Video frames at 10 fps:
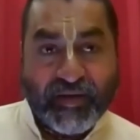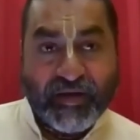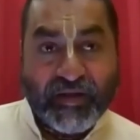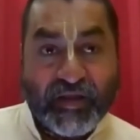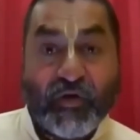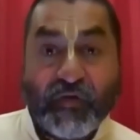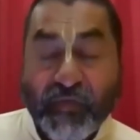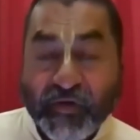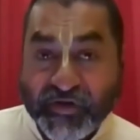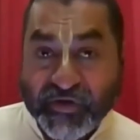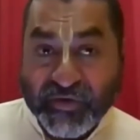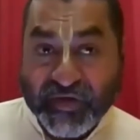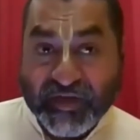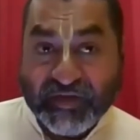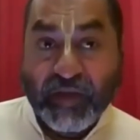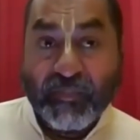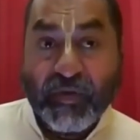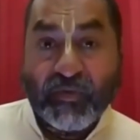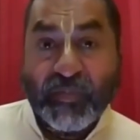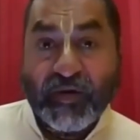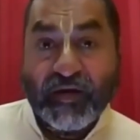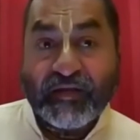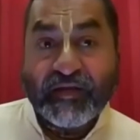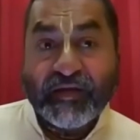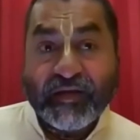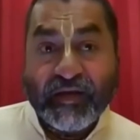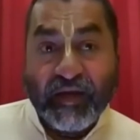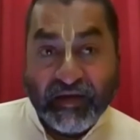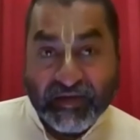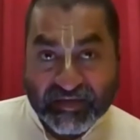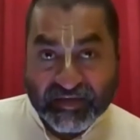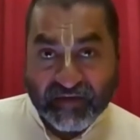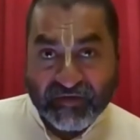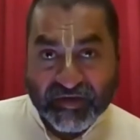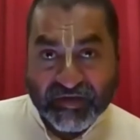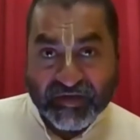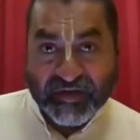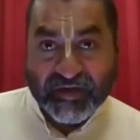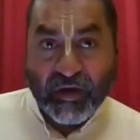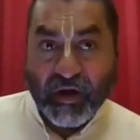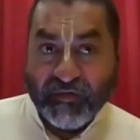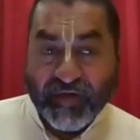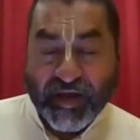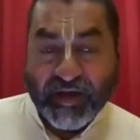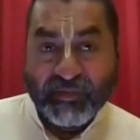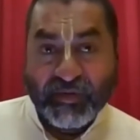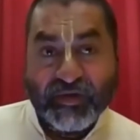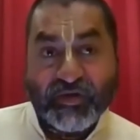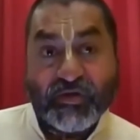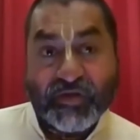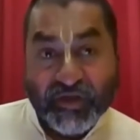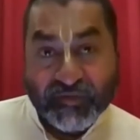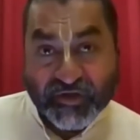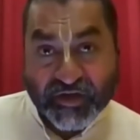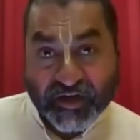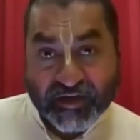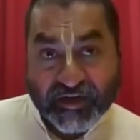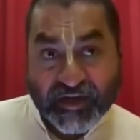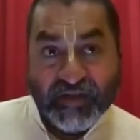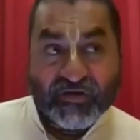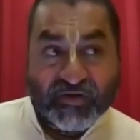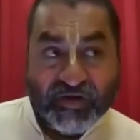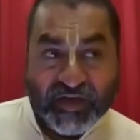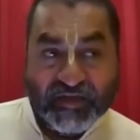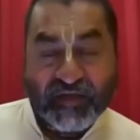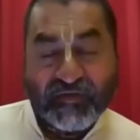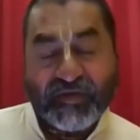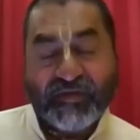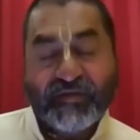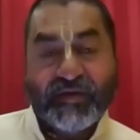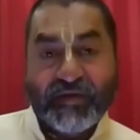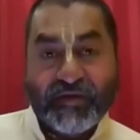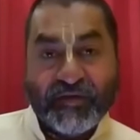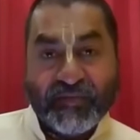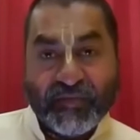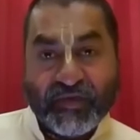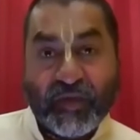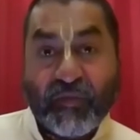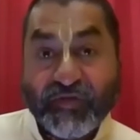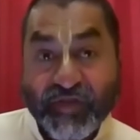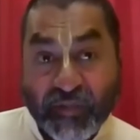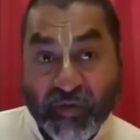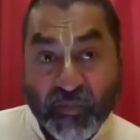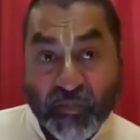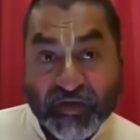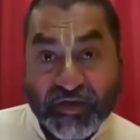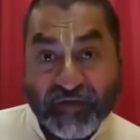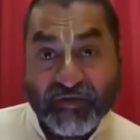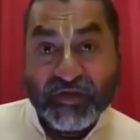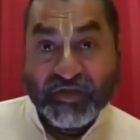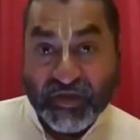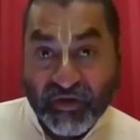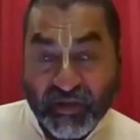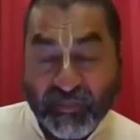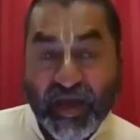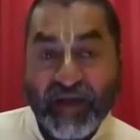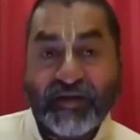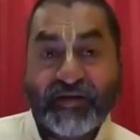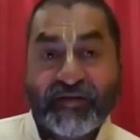The good fortune is Srila Prabhupada and his servants are available through scripture and through direct service. Some of Srila Prabhupada's servants are still on the planet,